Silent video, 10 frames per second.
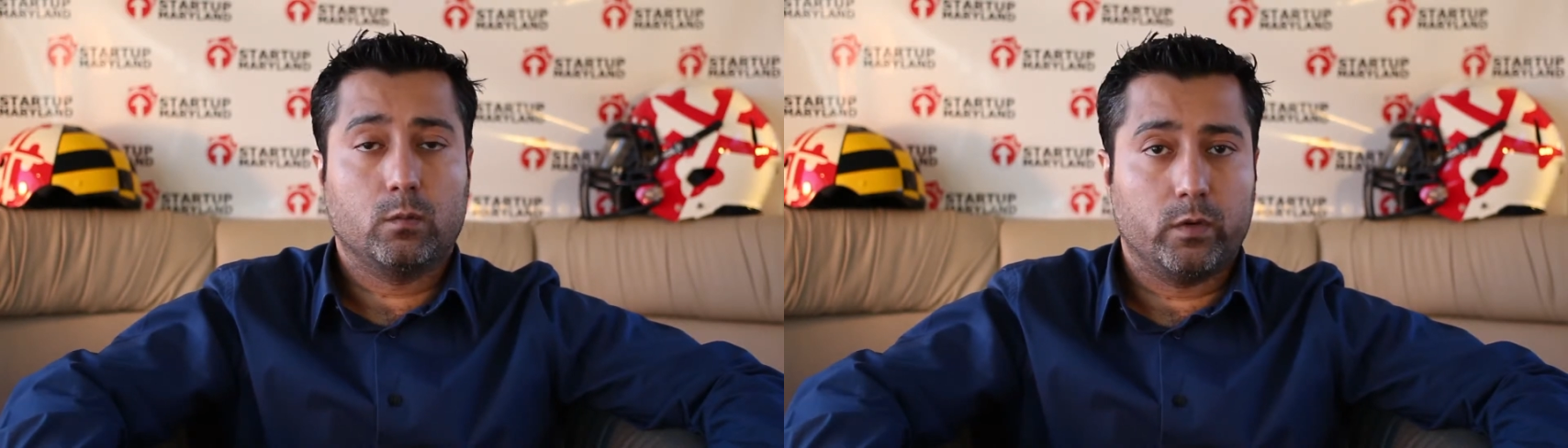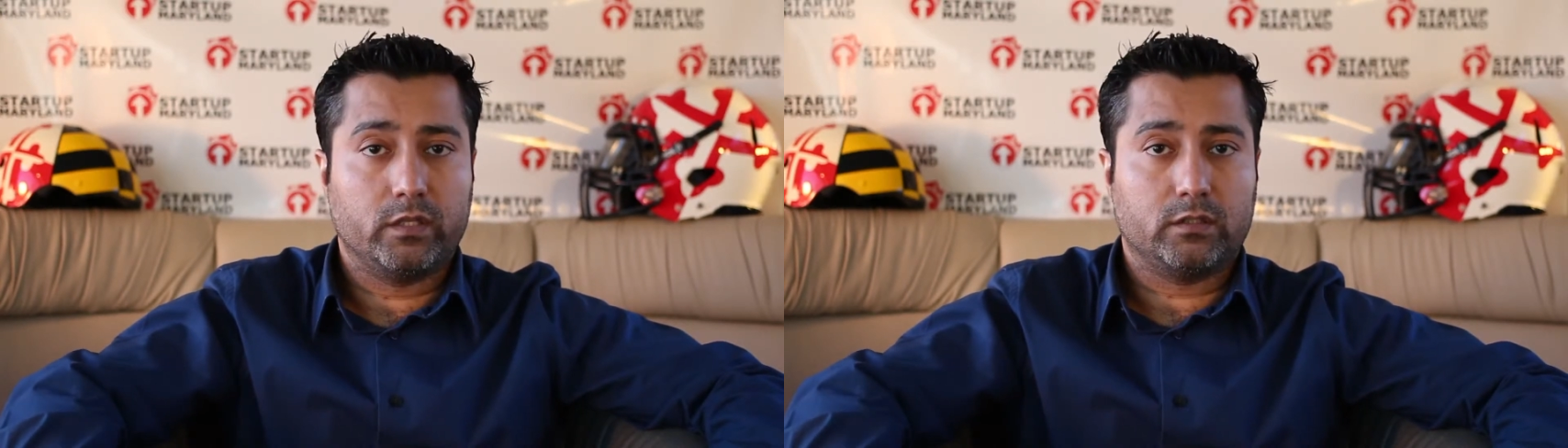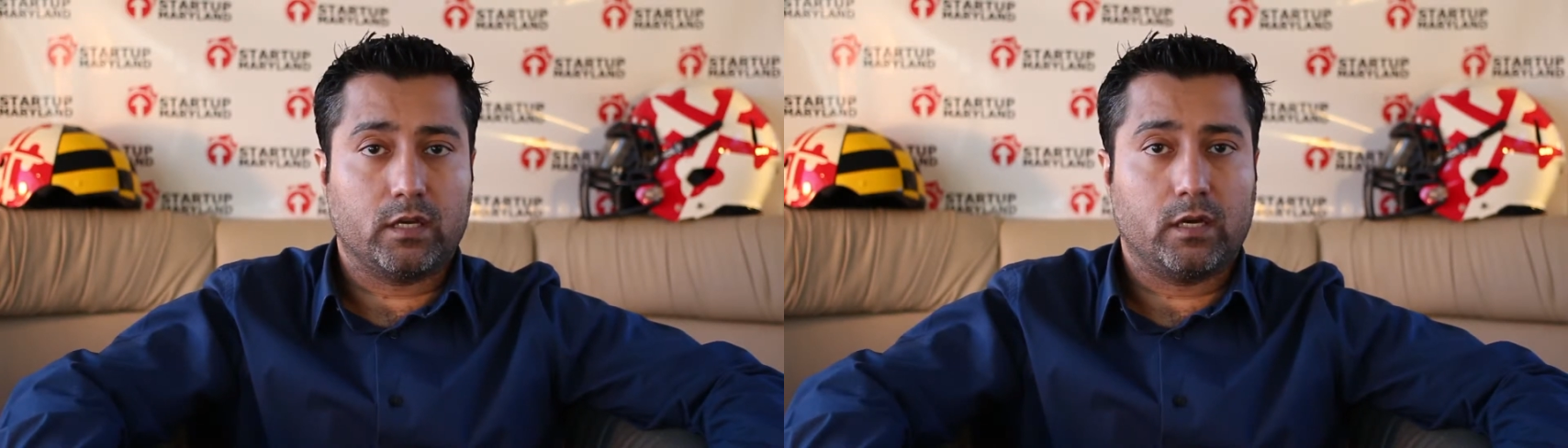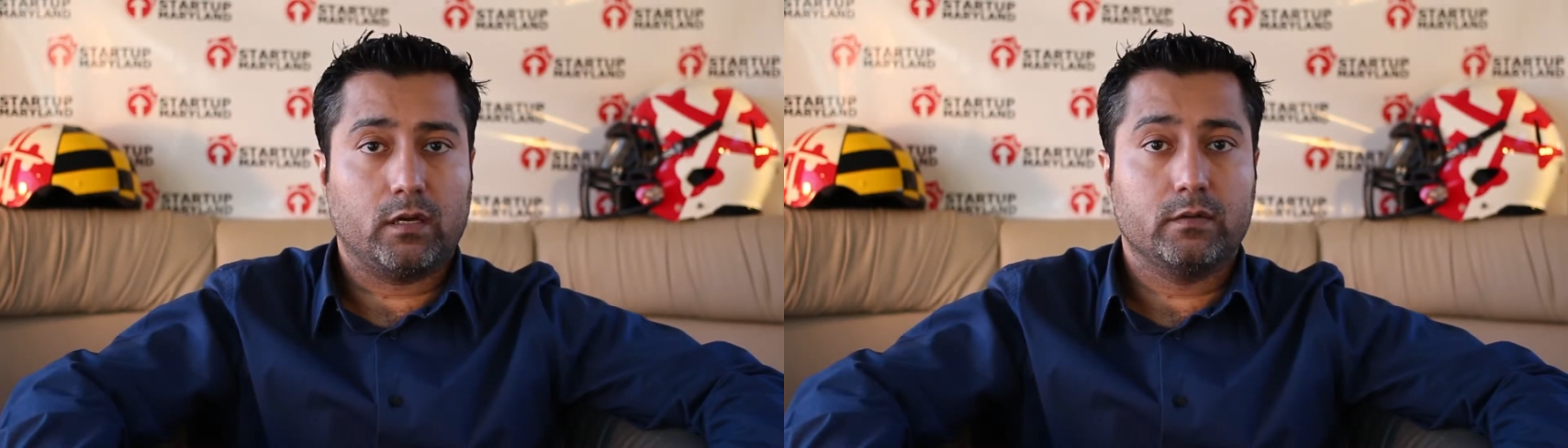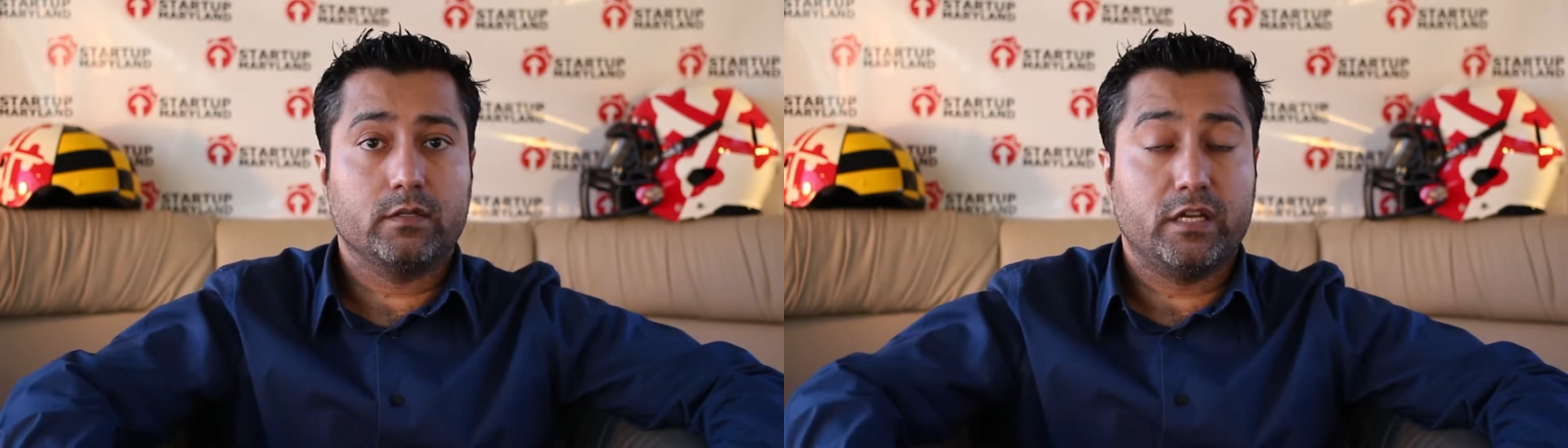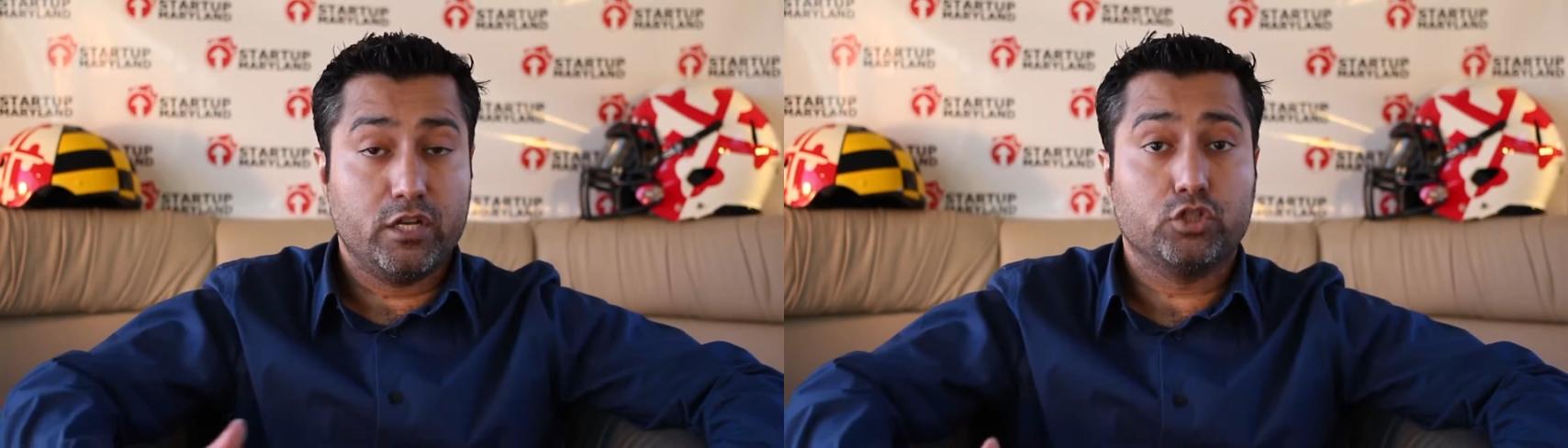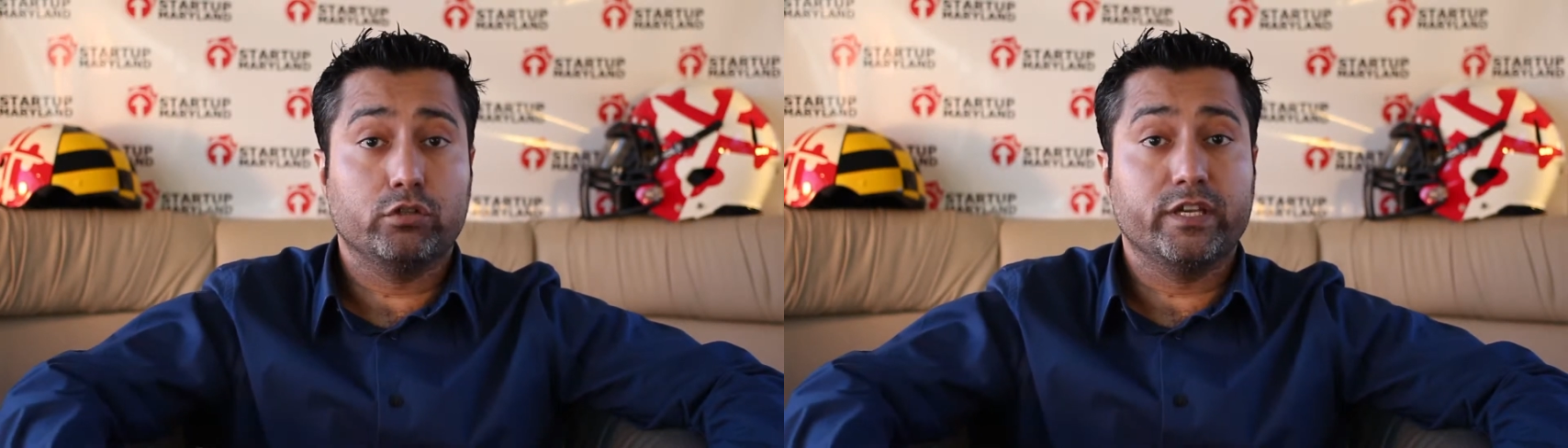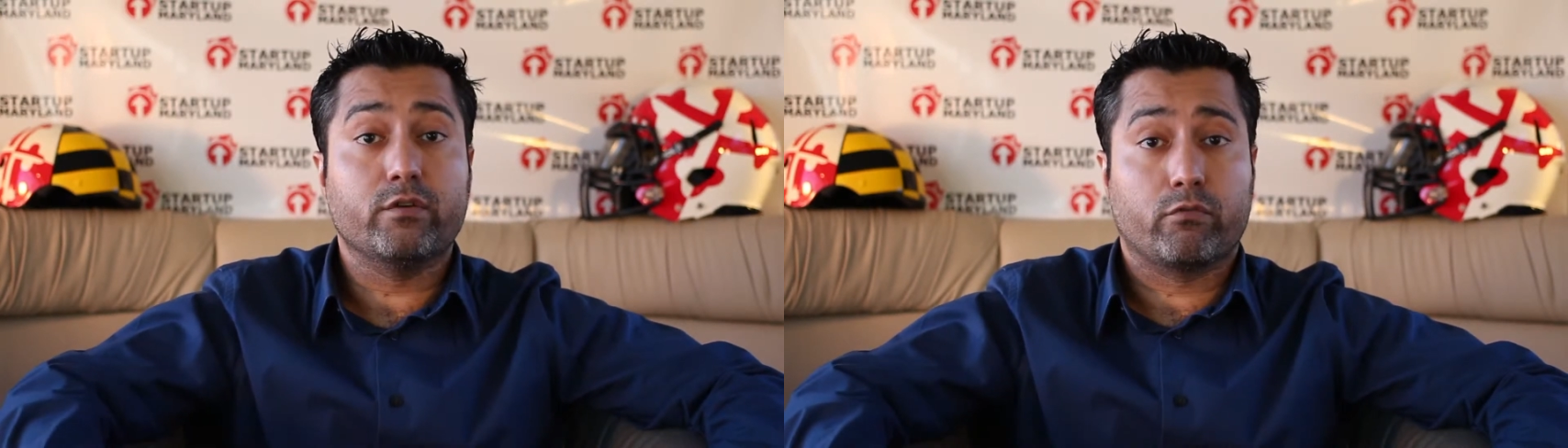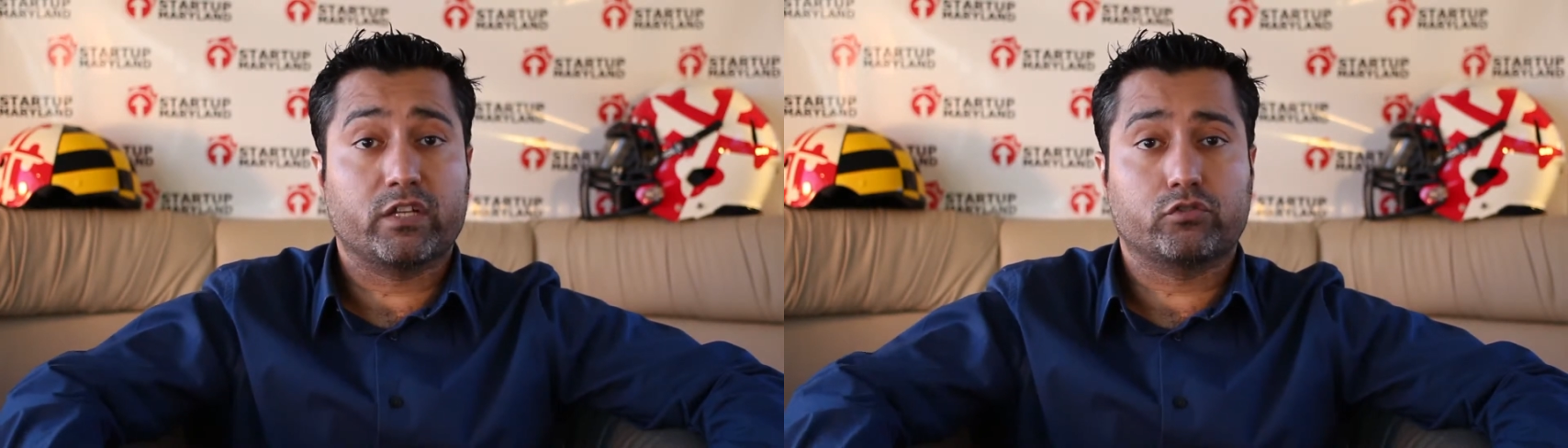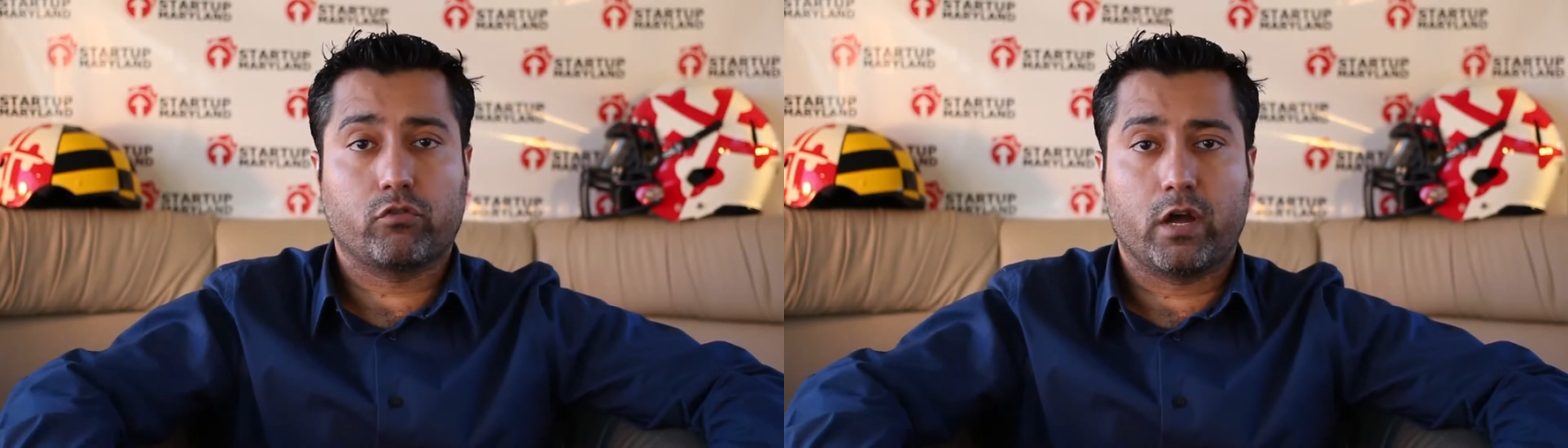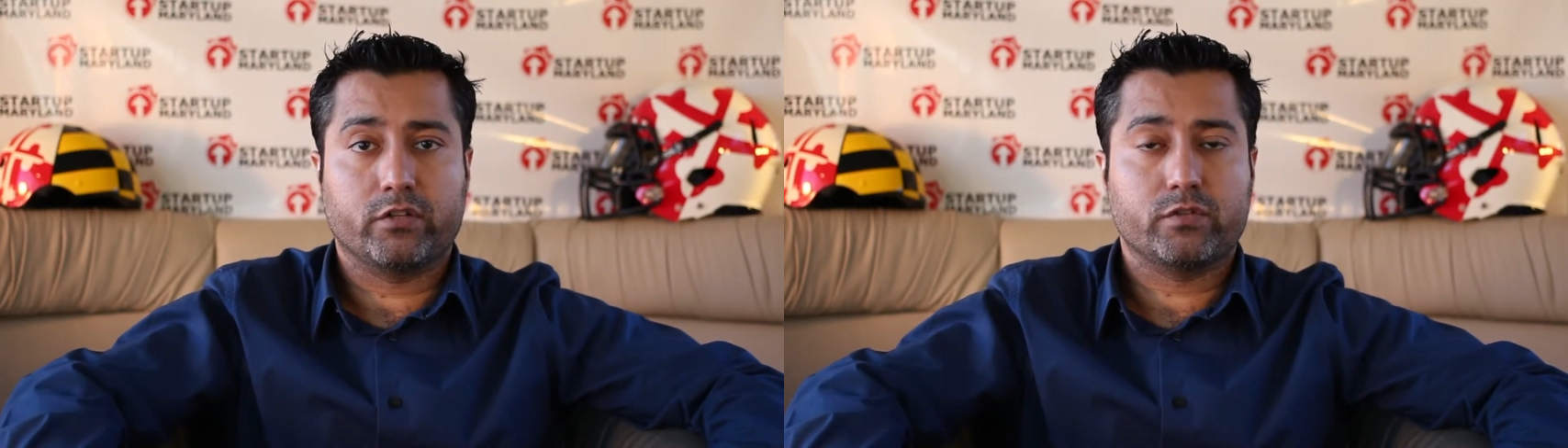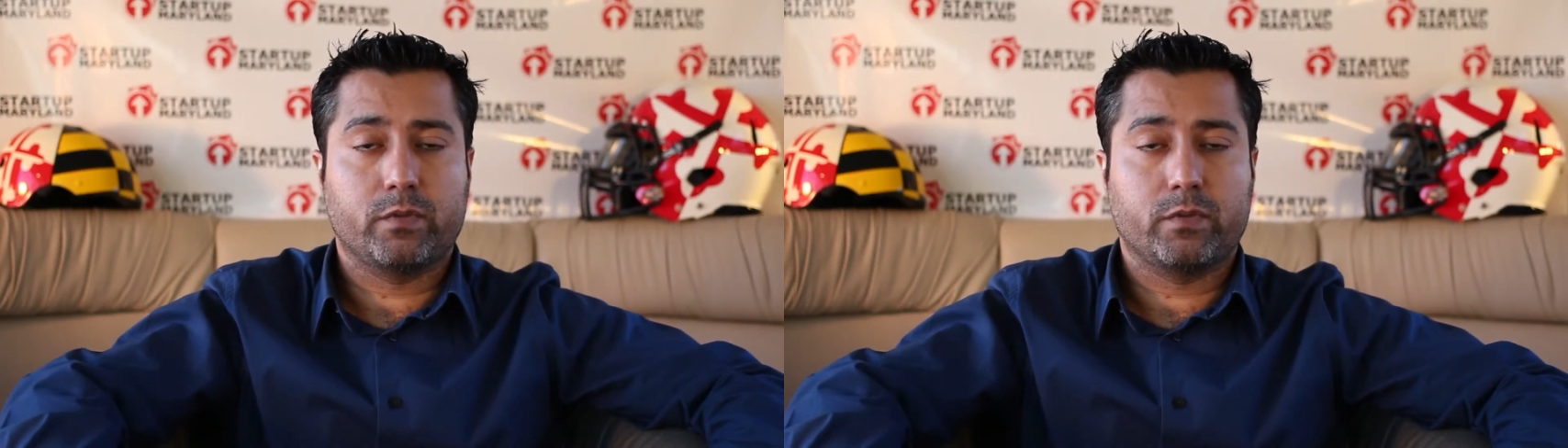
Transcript: with uh, initially restaurants,